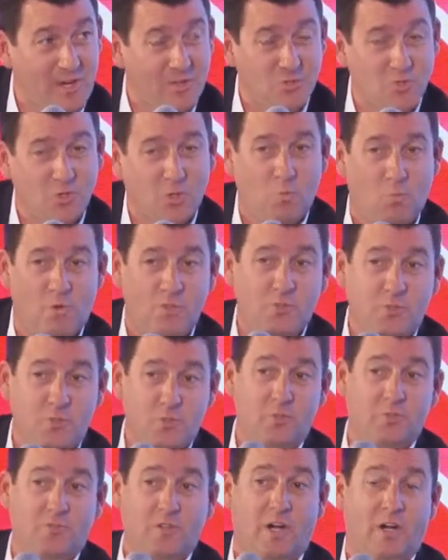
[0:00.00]
So once
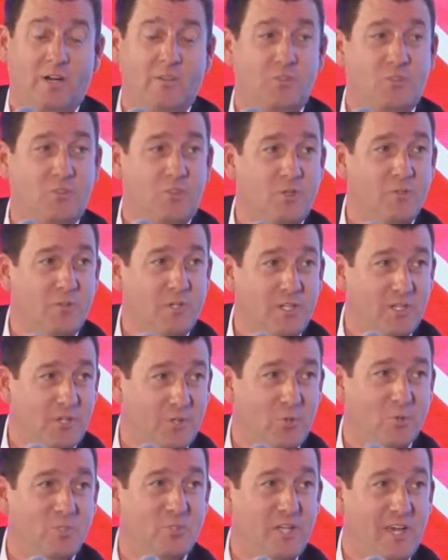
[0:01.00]
you've got Siri,
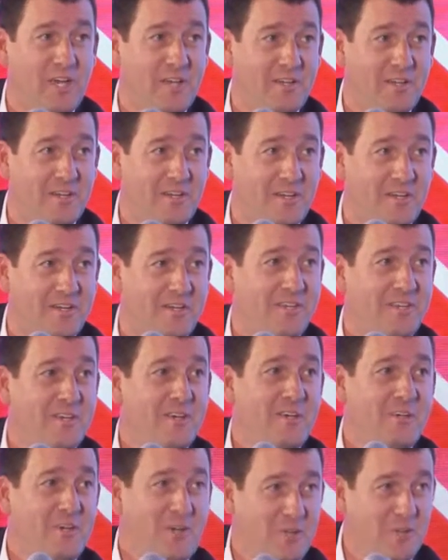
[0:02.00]
Cortana,
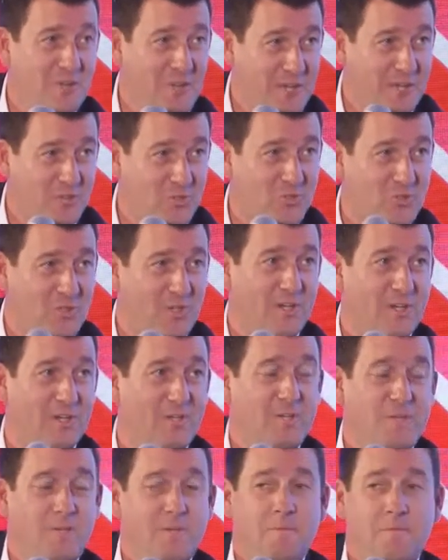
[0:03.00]
Alexa
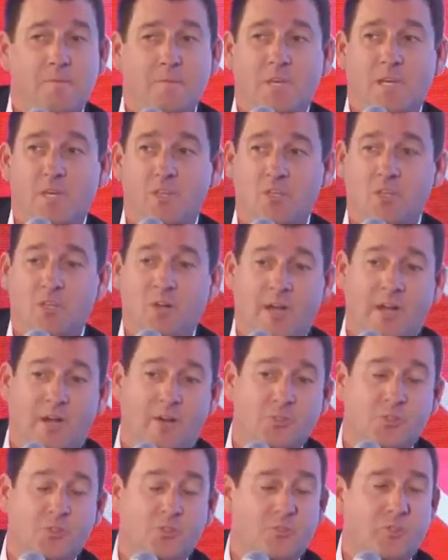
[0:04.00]
in your
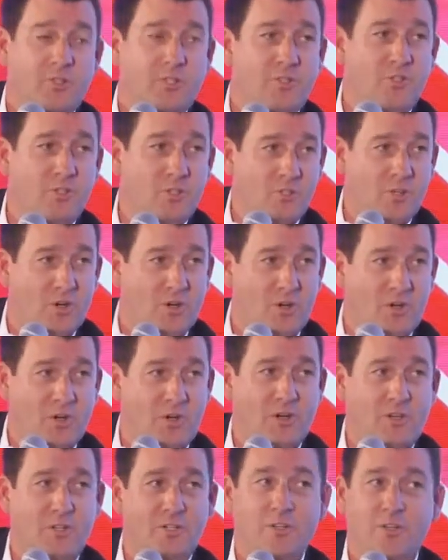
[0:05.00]
house or in your
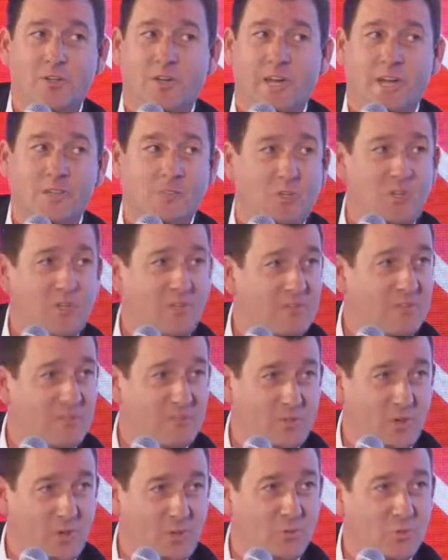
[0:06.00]
car, and you're asking
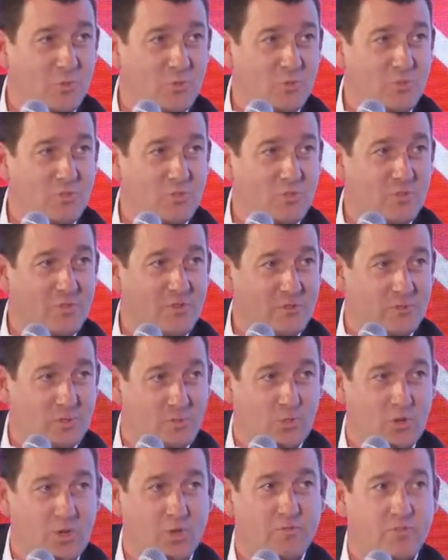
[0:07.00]
those
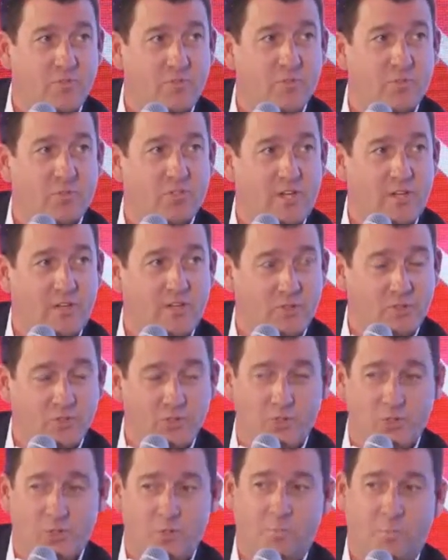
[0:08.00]
those artificial intelligence,
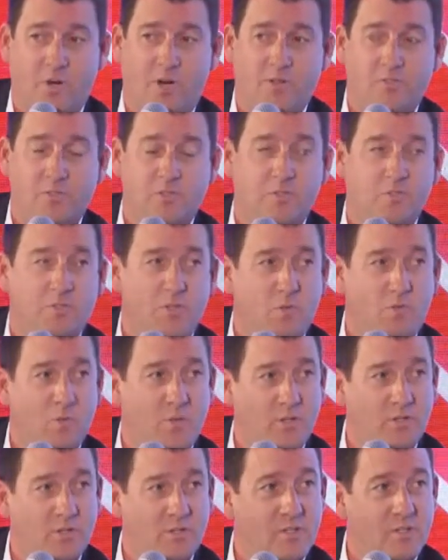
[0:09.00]
those bots, if you
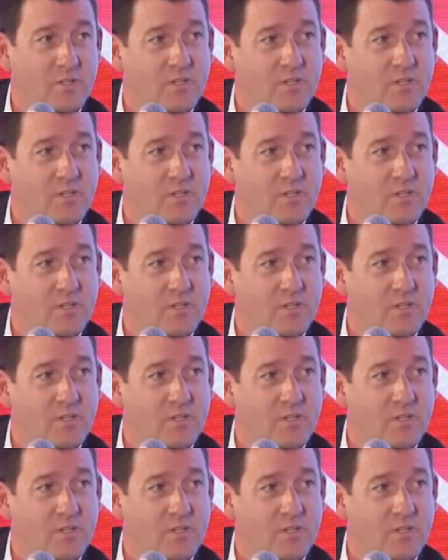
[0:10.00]
will,